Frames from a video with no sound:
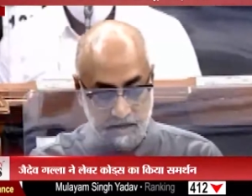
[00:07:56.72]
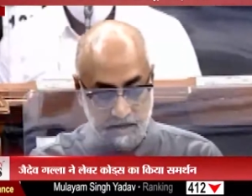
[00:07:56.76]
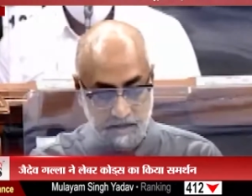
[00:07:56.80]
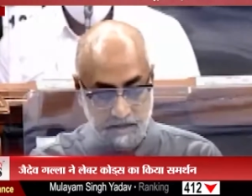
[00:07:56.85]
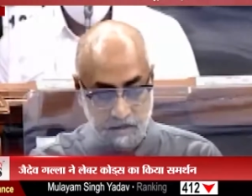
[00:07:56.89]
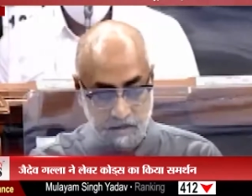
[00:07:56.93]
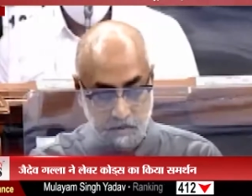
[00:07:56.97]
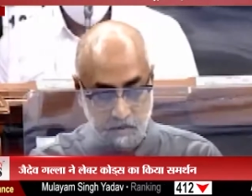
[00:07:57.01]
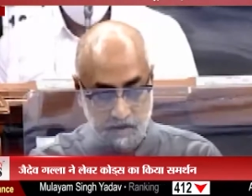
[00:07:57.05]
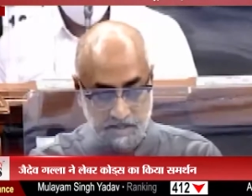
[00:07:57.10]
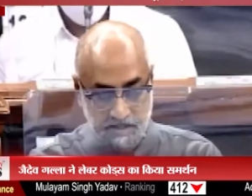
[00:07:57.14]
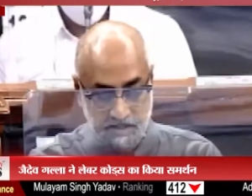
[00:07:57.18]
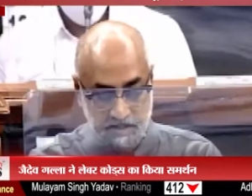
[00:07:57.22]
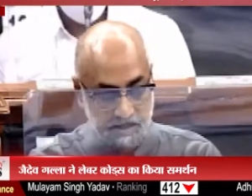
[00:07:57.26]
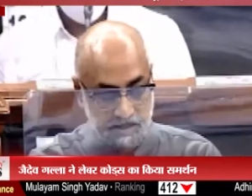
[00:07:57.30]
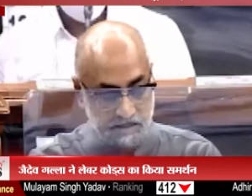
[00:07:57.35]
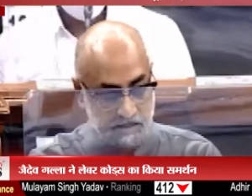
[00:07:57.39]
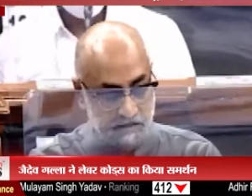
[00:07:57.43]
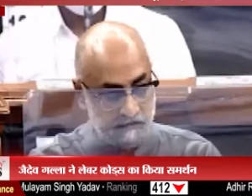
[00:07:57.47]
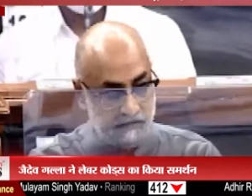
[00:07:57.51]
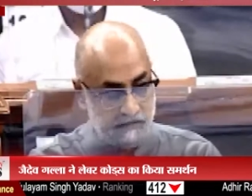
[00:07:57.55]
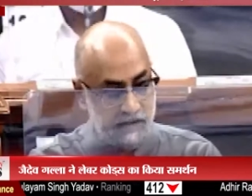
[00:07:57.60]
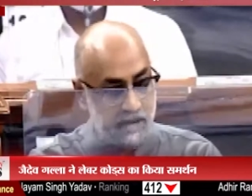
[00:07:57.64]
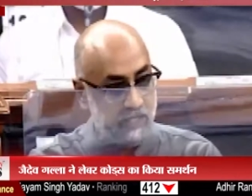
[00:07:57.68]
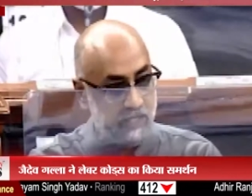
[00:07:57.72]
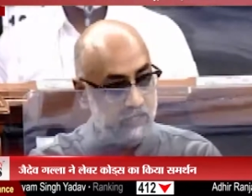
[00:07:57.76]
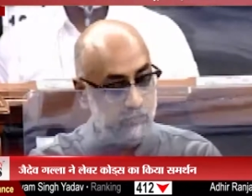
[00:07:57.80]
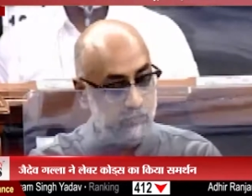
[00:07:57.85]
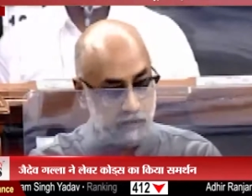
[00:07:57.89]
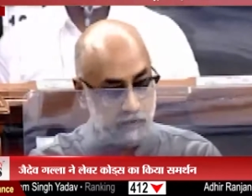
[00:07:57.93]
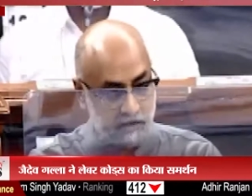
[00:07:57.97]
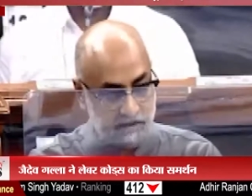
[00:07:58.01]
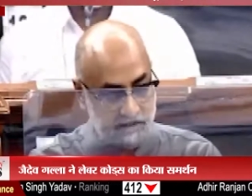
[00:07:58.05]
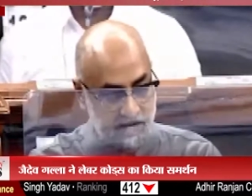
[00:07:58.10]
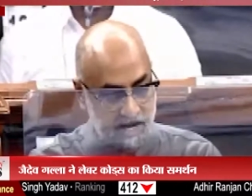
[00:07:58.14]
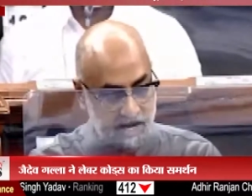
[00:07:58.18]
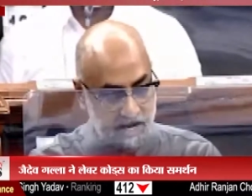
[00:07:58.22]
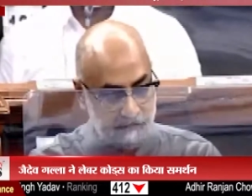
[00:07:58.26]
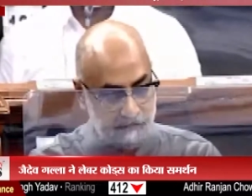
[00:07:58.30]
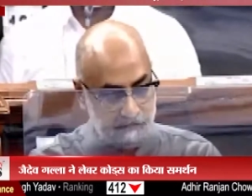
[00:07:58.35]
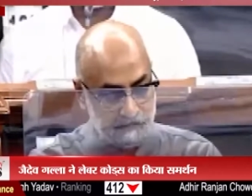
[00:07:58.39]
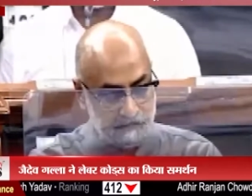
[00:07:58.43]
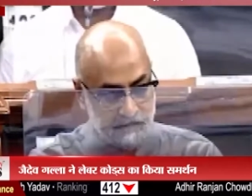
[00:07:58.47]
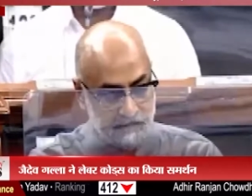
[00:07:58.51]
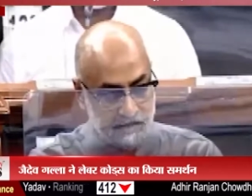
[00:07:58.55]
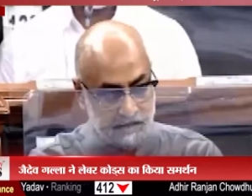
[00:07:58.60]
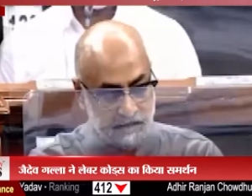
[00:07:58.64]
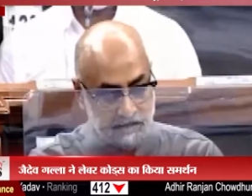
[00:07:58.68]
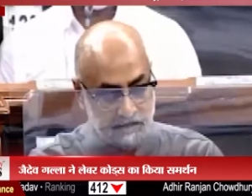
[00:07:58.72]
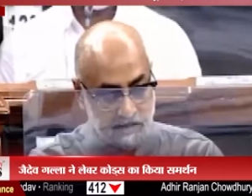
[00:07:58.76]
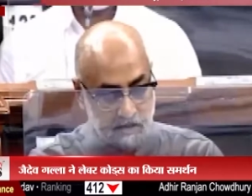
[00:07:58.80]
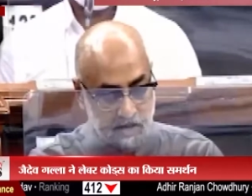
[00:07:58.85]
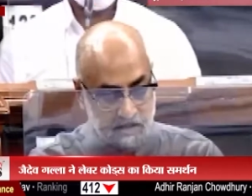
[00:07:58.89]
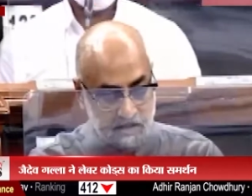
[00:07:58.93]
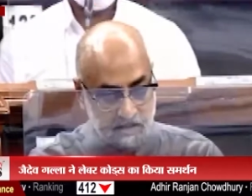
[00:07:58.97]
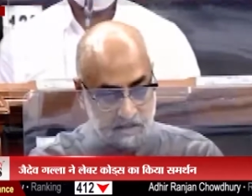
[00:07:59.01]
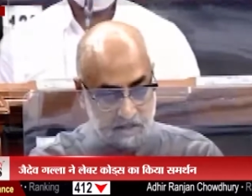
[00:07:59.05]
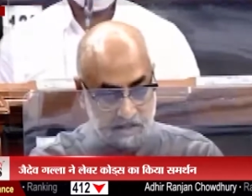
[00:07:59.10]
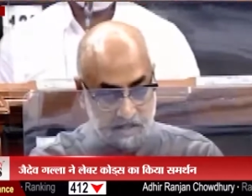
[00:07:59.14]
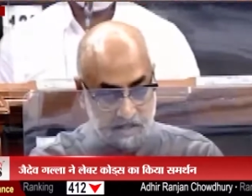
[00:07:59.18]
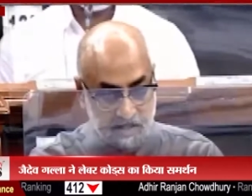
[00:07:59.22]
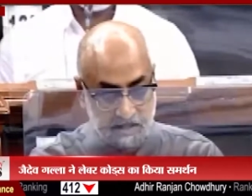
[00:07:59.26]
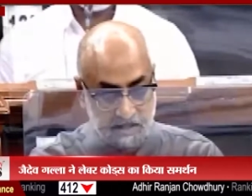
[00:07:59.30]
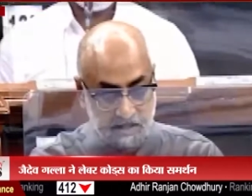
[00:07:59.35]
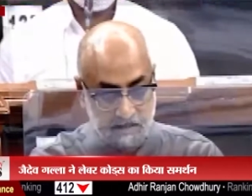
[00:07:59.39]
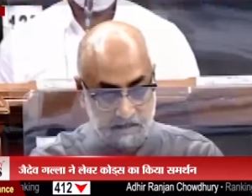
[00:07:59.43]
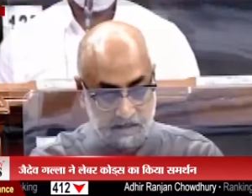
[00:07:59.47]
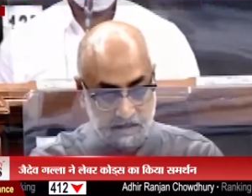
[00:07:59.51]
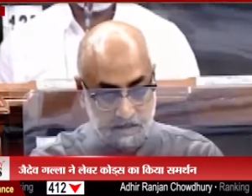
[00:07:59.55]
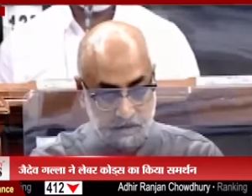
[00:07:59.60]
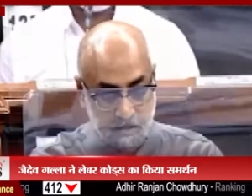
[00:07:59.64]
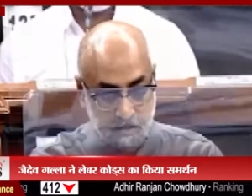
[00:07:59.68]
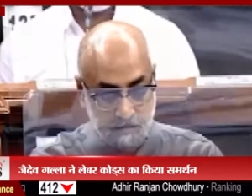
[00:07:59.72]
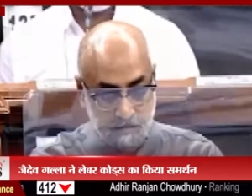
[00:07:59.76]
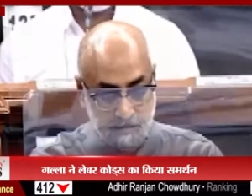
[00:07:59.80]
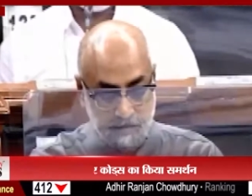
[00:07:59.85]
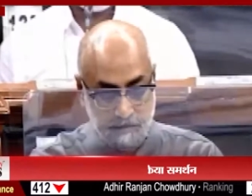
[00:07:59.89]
There is a wastage of valuable time. So I suggest that this